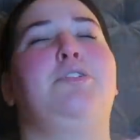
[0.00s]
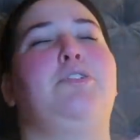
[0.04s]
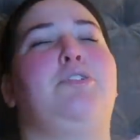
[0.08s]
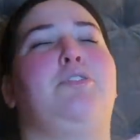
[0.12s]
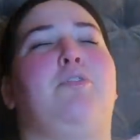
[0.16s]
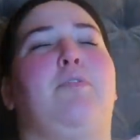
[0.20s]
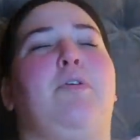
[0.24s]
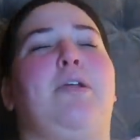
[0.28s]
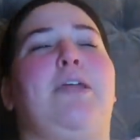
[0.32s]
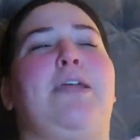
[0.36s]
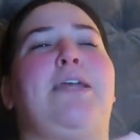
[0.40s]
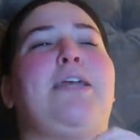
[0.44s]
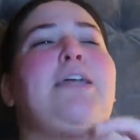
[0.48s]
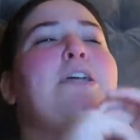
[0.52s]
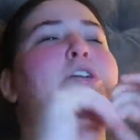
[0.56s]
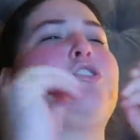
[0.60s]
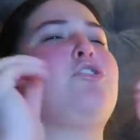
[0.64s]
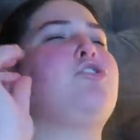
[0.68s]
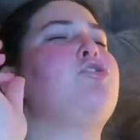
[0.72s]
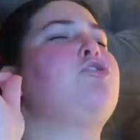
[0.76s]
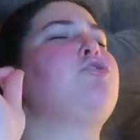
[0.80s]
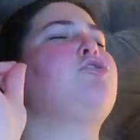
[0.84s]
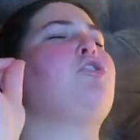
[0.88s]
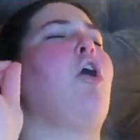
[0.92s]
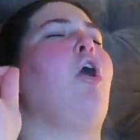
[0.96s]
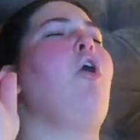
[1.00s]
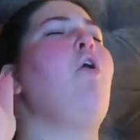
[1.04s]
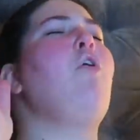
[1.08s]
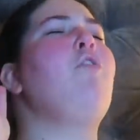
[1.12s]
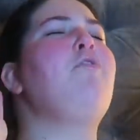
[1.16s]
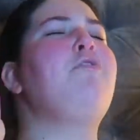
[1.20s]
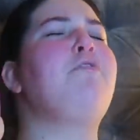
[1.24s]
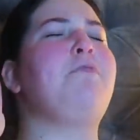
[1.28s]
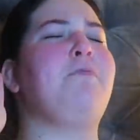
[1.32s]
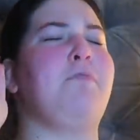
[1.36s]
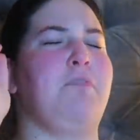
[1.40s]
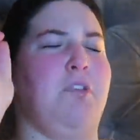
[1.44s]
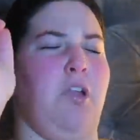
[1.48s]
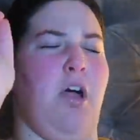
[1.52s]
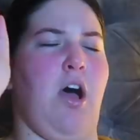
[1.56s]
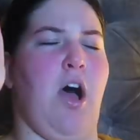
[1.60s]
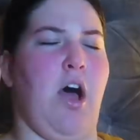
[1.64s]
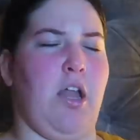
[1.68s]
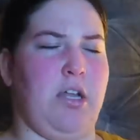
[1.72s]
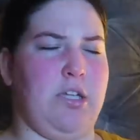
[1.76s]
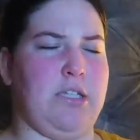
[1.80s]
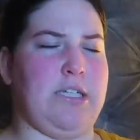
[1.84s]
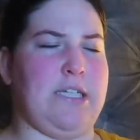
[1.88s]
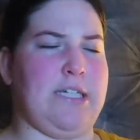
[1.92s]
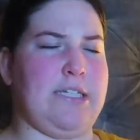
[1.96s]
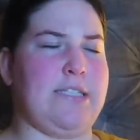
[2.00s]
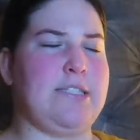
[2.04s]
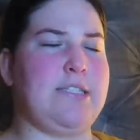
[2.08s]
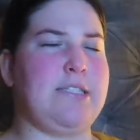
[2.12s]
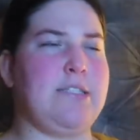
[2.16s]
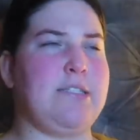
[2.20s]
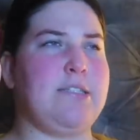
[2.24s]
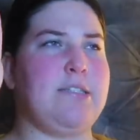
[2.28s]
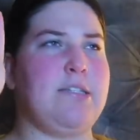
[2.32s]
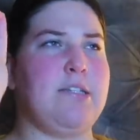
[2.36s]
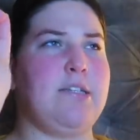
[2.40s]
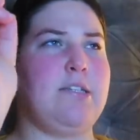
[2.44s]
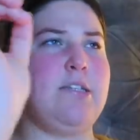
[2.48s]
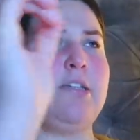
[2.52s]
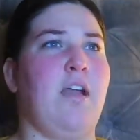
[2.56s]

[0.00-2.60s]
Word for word: degree, is so flawless.